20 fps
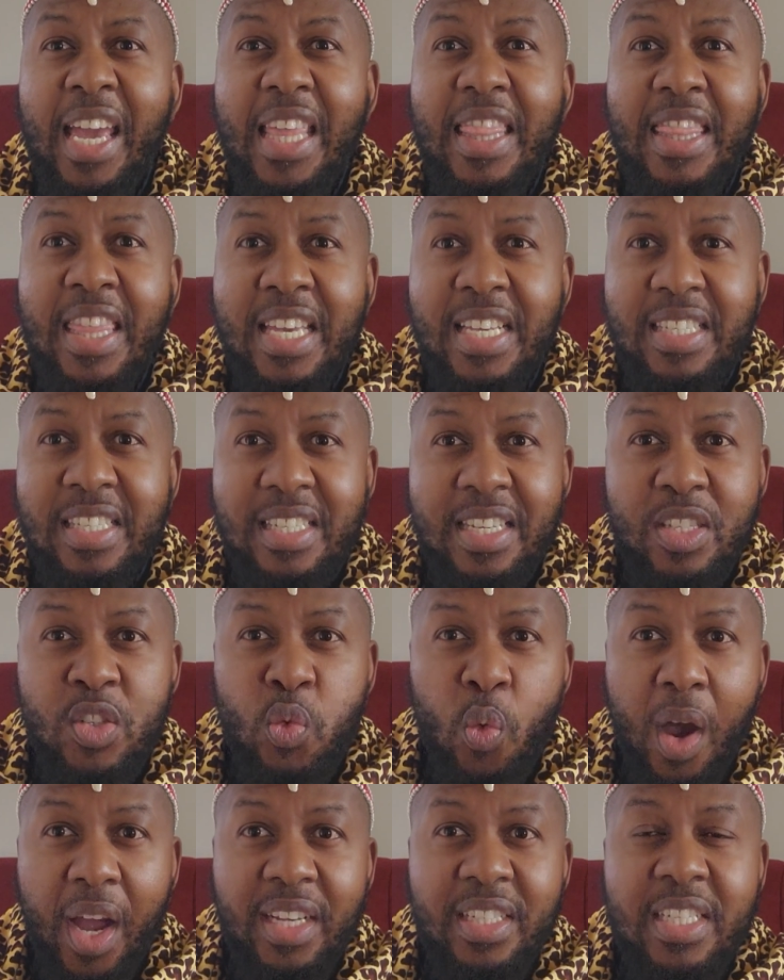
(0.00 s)
This is
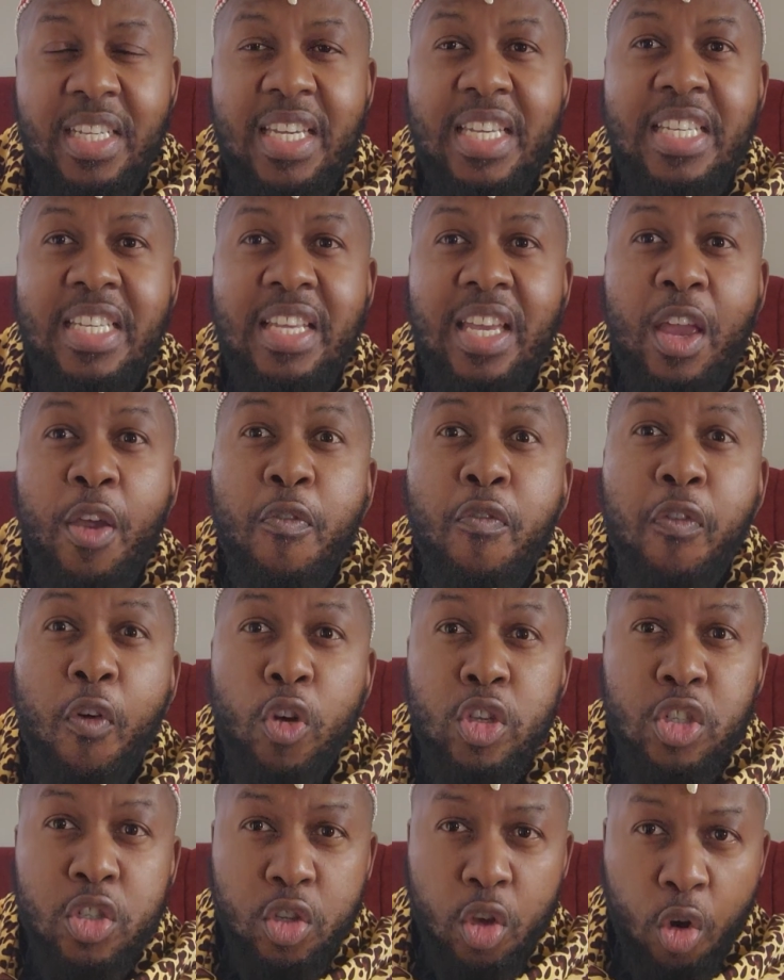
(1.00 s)
what he
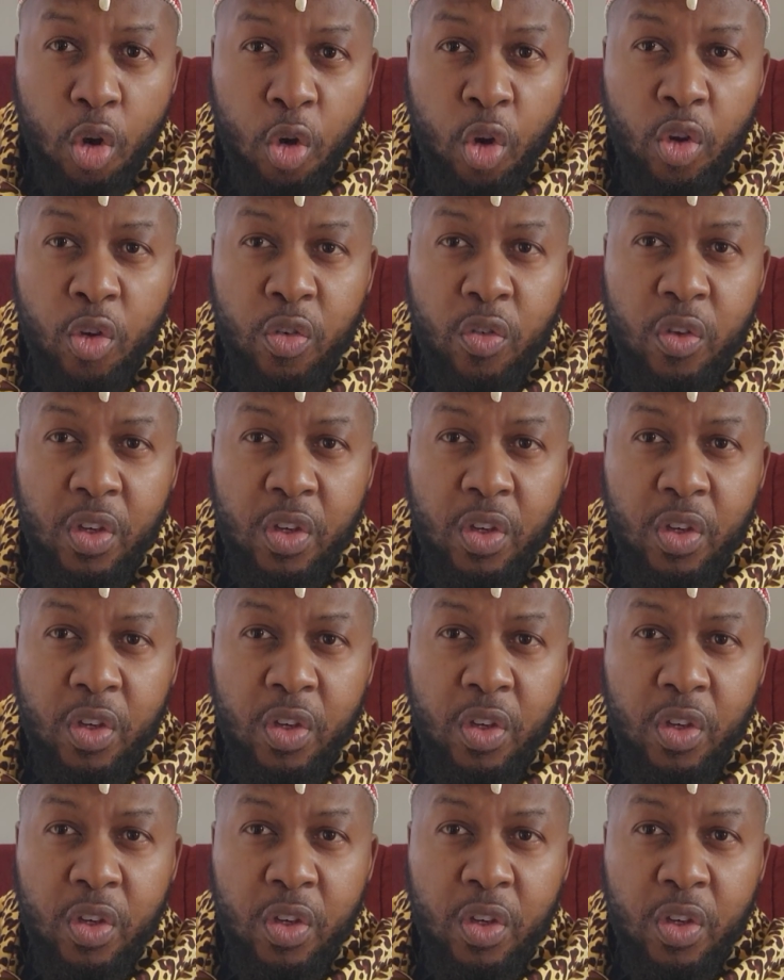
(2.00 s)
foresaw.